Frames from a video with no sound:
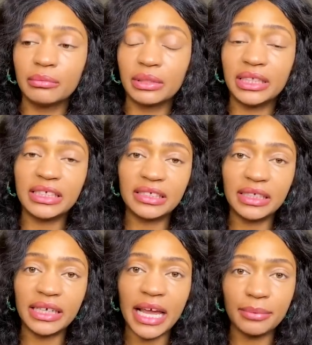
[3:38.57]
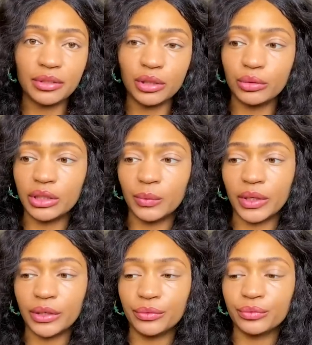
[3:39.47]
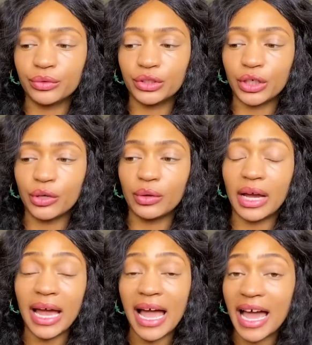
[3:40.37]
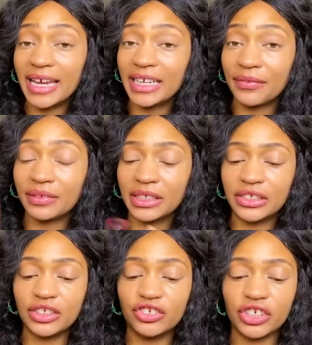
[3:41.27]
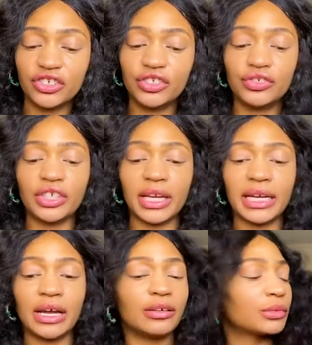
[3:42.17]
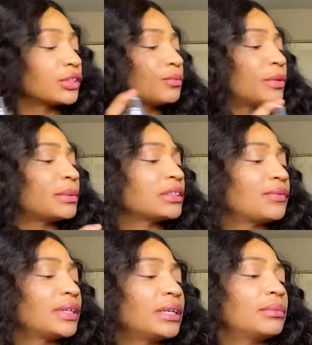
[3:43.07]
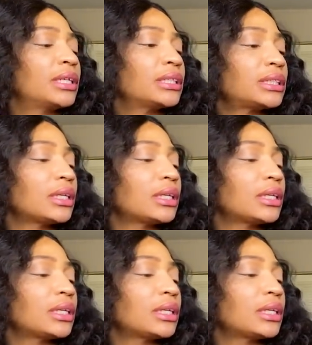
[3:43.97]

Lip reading: But this scent absolutely will. So I definitely suggest you check it out. And I'm going to spray myself again because